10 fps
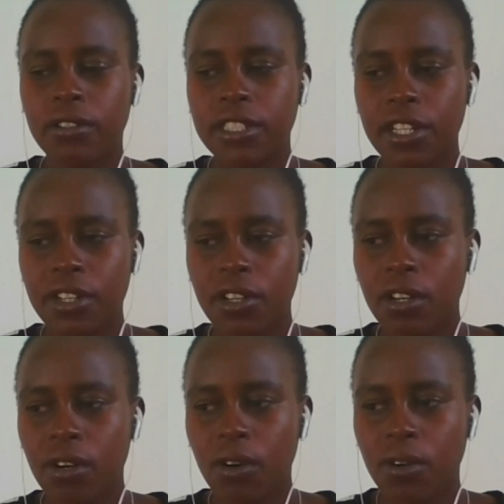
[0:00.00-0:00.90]

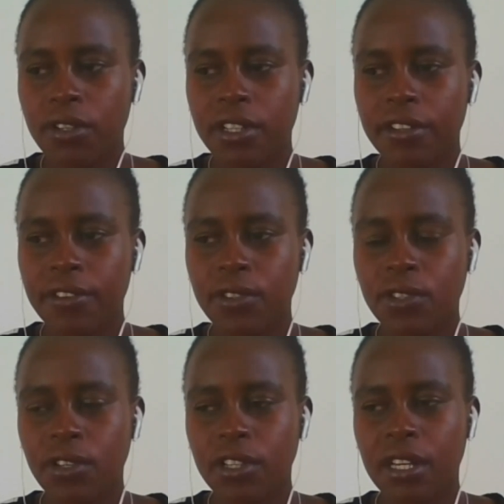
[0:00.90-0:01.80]
data, or if you're
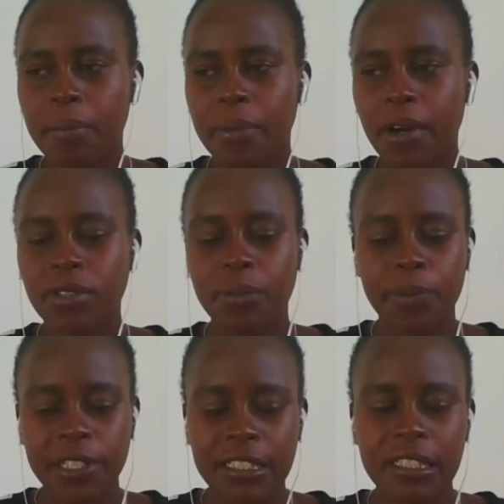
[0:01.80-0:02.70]
talking about the
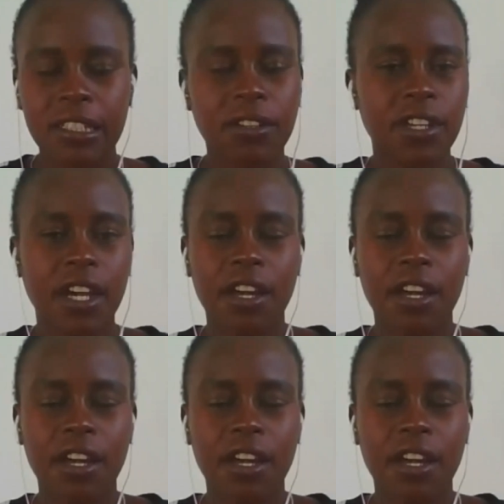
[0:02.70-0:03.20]
policing of the